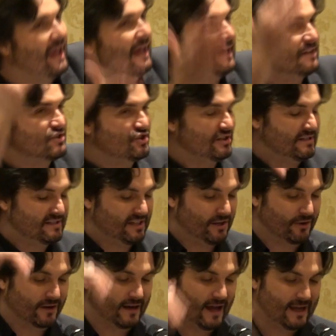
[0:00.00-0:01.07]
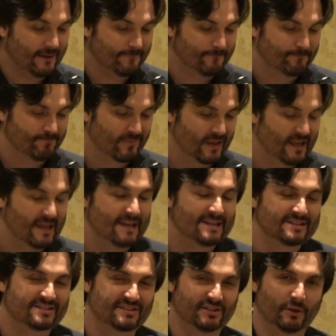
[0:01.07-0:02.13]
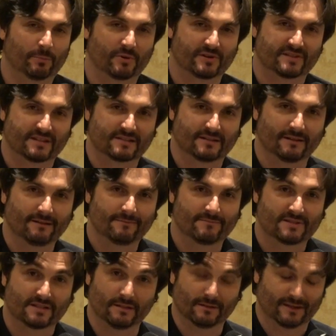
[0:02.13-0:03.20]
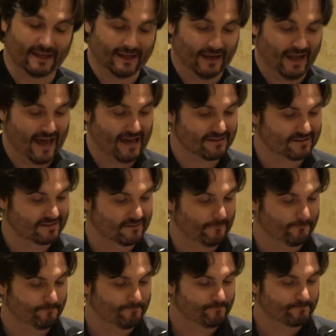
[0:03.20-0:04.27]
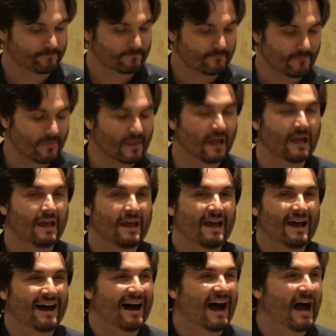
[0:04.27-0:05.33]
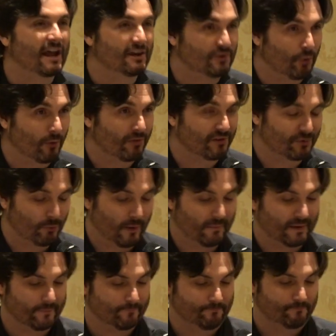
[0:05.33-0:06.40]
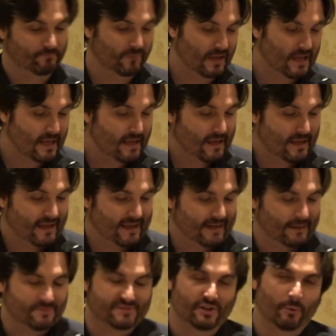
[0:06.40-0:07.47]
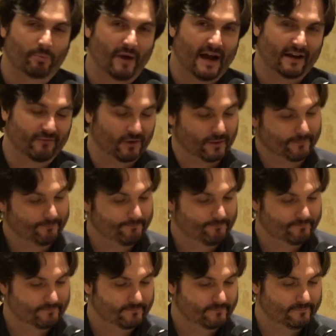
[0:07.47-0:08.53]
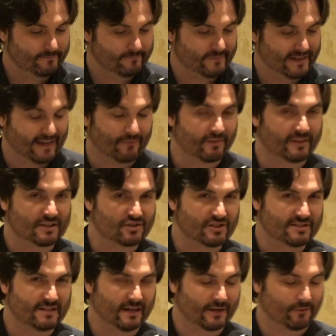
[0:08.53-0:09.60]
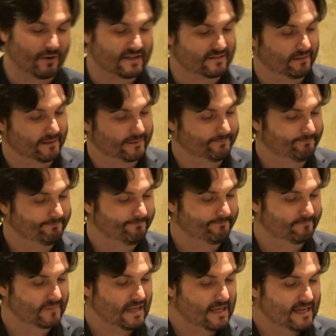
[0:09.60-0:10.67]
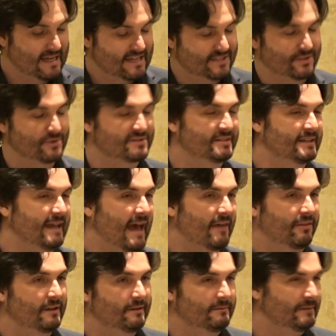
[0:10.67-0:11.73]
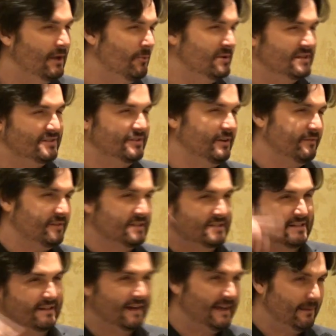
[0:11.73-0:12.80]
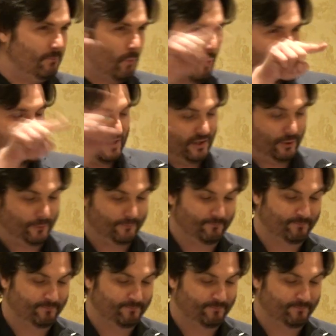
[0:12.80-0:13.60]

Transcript: And she's here tonight, still persisting, still kicking ass. I adore this woman. I'm so proud of her and everything she's done in wrestling. Seriously, Kathy, no one deserves this tonight more than you.